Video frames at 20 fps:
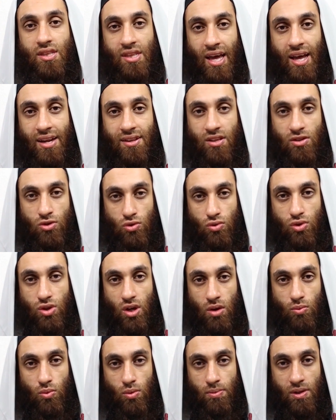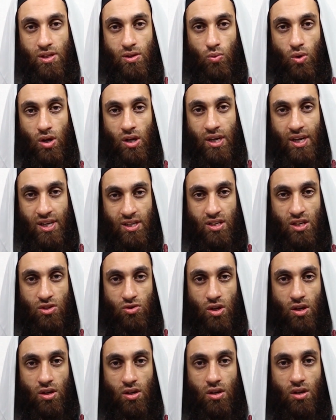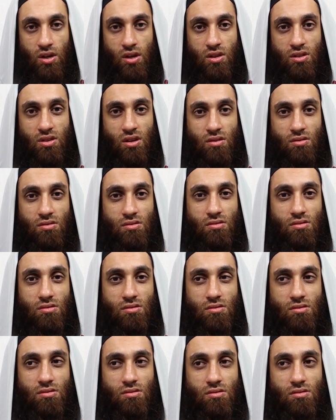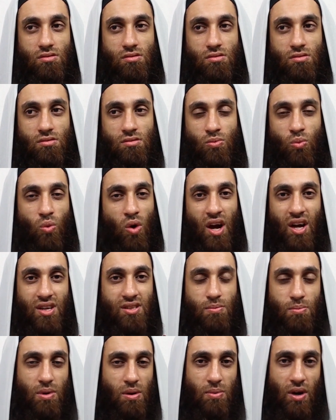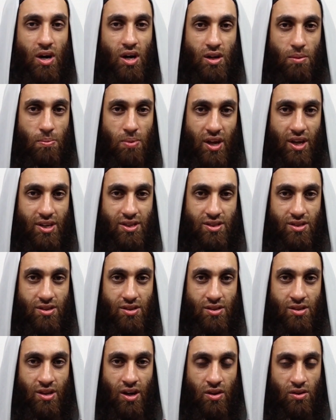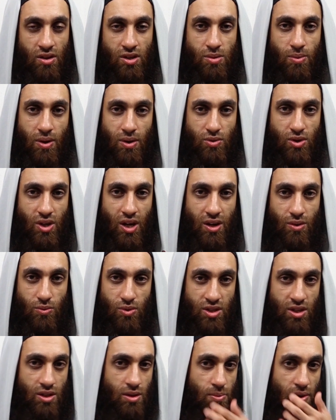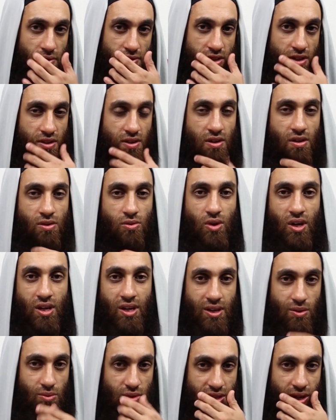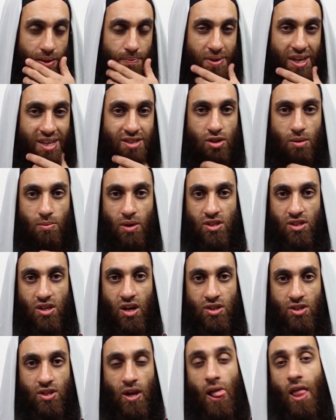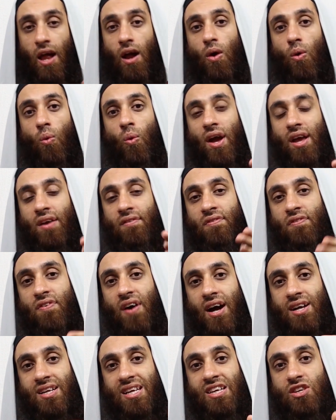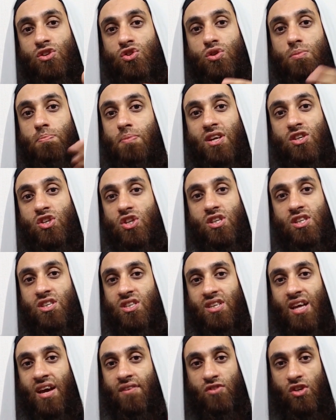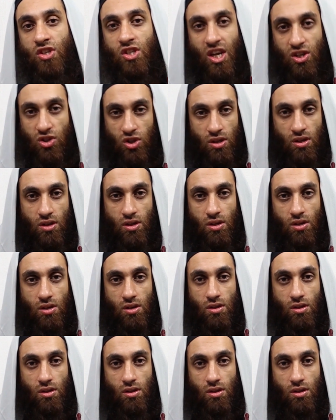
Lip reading: then the sultan will be the wali, etc. So why hasn't Barbahari placed that Allah subhanahu wa ta'ala will sit the Prophet sallallahu alayhi wa sallam next to him on his arsh, where in fact he used to mention this in every session?